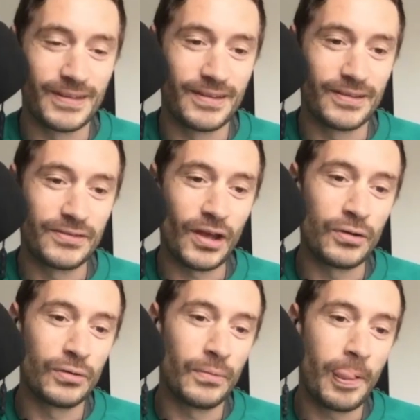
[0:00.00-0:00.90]

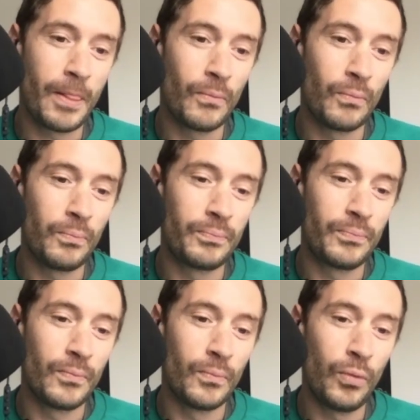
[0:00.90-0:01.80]
So,
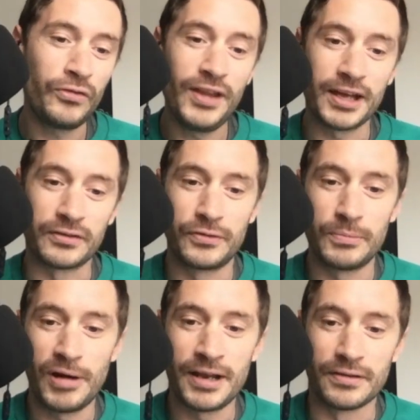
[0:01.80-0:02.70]
what's next for the
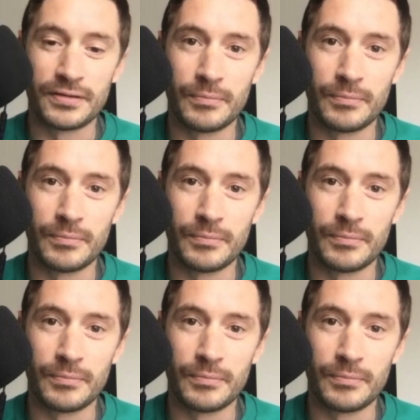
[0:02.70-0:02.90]
brand?